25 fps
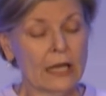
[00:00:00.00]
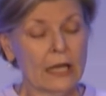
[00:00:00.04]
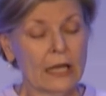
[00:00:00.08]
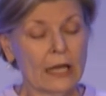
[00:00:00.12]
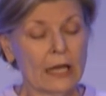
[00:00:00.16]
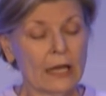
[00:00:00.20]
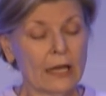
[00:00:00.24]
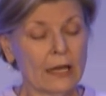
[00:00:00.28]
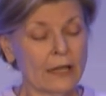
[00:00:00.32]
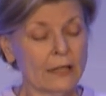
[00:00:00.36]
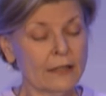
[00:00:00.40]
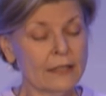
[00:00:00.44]

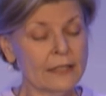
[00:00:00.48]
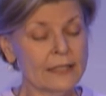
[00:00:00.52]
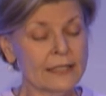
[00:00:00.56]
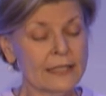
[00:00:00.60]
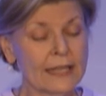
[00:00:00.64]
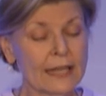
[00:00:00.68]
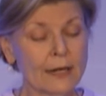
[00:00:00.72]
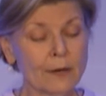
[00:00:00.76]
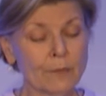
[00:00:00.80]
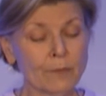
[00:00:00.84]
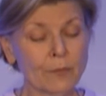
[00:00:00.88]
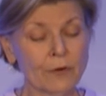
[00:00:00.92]
The
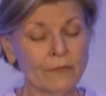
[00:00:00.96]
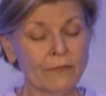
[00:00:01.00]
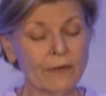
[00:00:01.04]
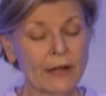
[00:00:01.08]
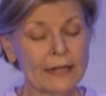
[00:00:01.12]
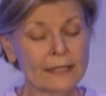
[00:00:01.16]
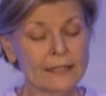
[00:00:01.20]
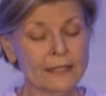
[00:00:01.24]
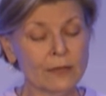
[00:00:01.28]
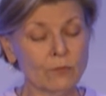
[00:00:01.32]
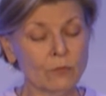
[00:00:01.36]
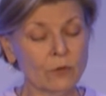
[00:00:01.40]
Senate
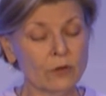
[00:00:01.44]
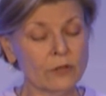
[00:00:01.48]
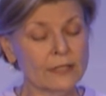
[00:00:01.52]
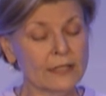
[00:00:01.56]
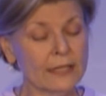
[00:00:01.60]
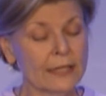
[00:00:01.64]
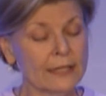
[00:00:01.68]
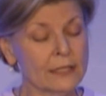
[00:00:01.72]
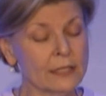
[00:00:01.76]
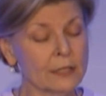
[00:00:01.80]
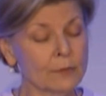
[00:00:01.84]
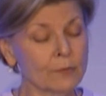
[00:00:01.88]
provides a more
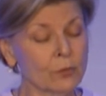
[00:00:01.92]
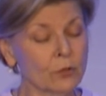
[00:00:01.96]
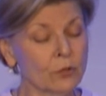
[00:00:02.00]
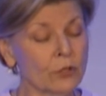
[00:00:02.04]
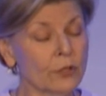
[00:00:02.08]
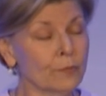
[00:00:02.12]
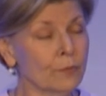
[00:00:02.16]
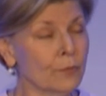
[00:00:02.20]
sensible